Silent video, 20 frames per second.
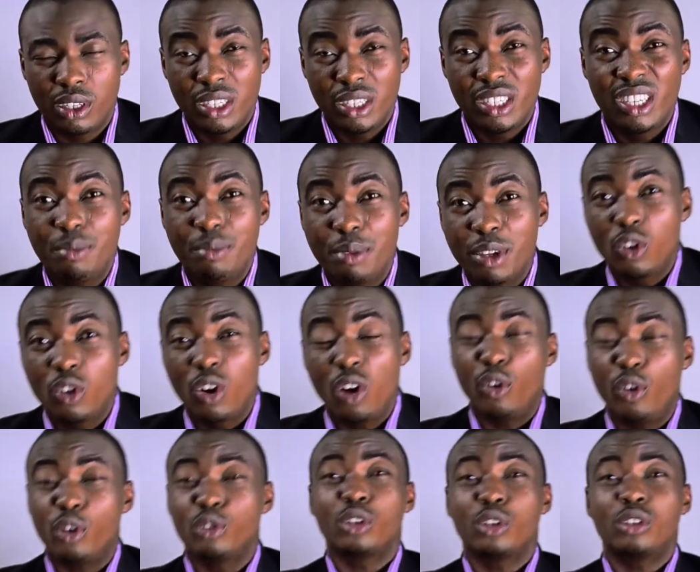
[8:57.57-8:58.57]
They've been gone
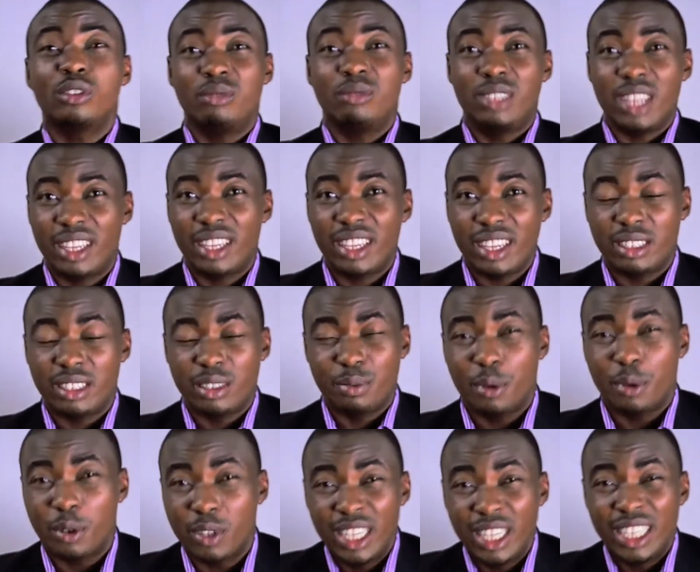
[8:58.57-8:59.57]
for some decades,
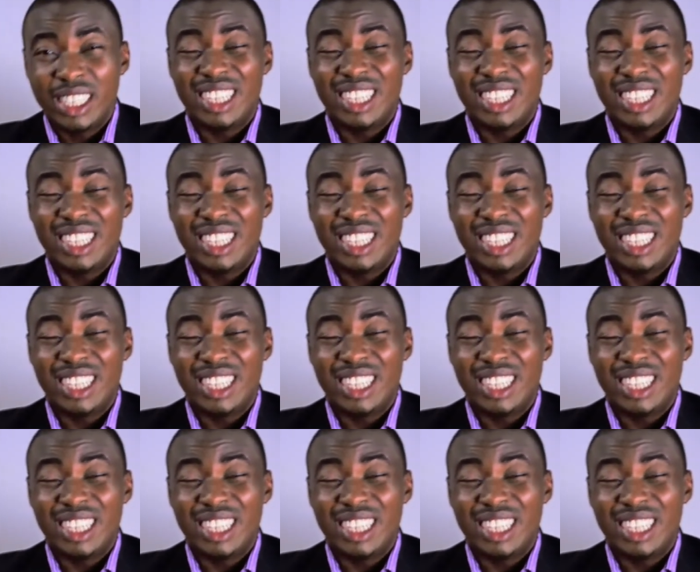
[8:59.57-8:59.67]
but